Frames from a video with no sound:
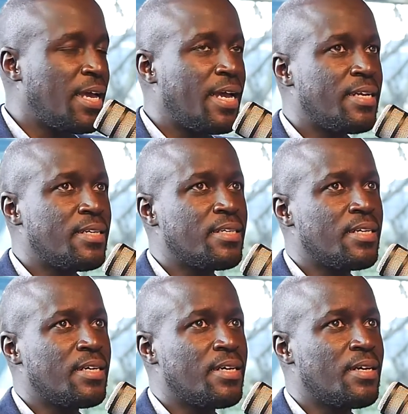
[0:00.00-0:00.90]
And
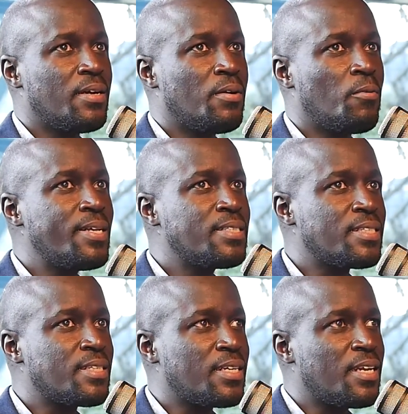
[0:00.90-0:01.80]
once I
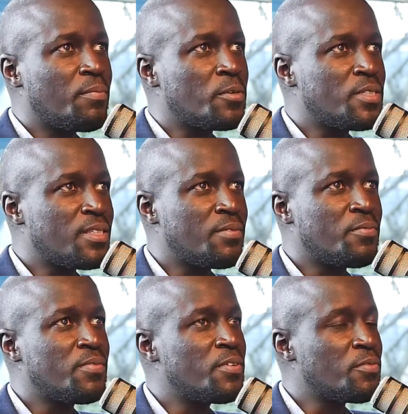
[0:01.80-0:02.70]
started approaching them,
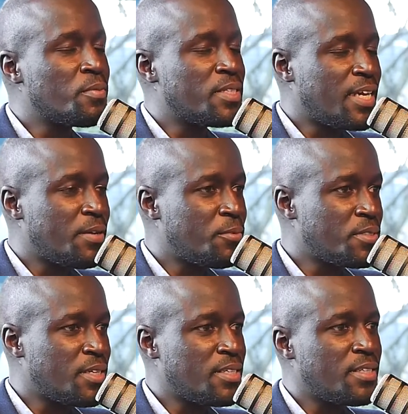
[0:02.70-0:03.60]
even from the time we were
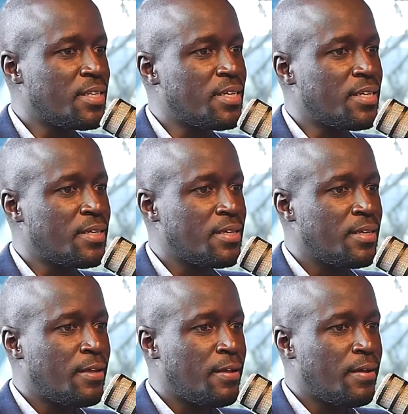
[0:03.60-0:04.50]
starting the
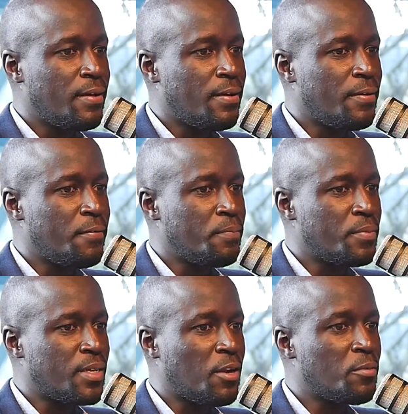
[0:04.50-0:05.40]

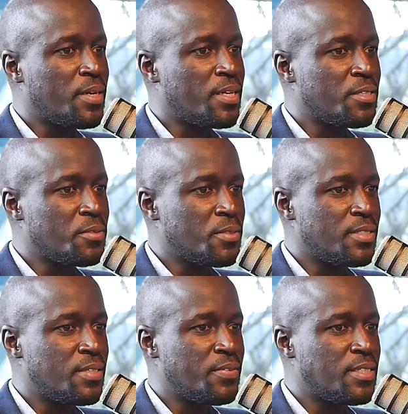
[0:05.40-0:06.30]
cloud migration
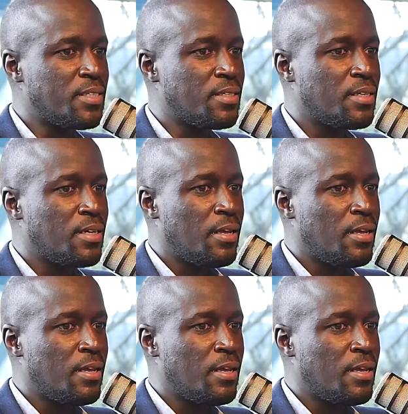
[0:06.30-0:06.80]
2017,